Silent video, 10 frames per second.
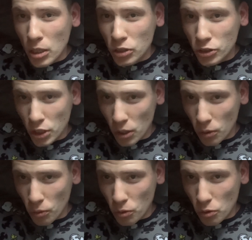
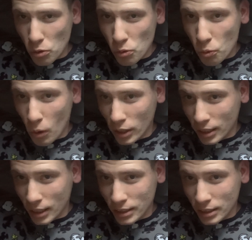so what
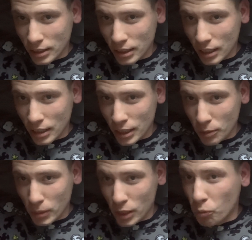does
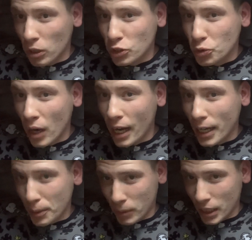it mean? What do
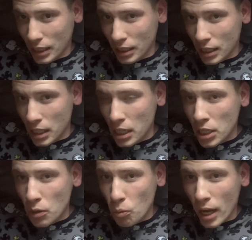I mean?
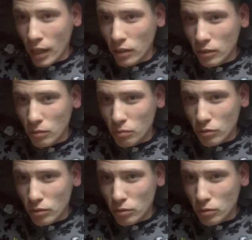Well,
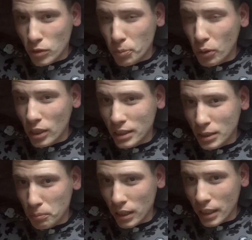to put it
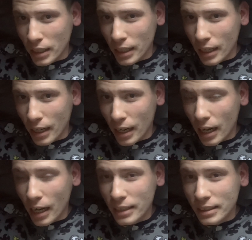simply,
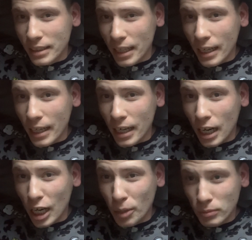I say
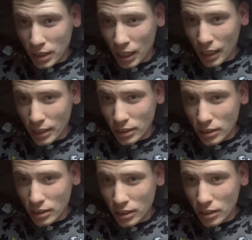I'm tired